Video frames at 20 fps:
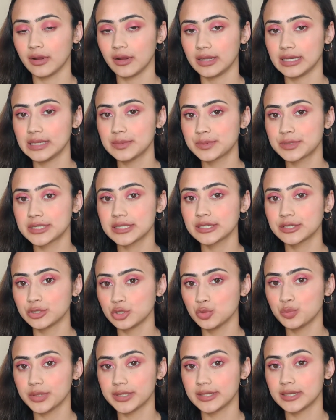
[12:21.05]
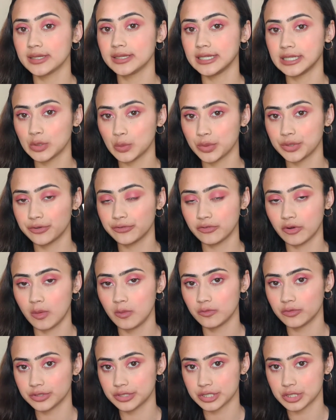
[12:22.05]
lipstick dupe in a liquid form
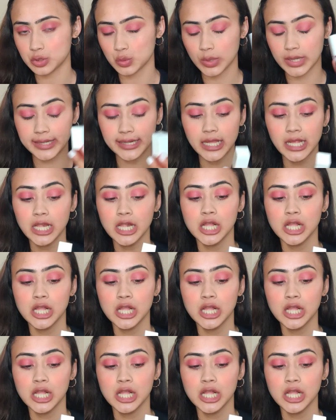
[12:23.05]
for this one.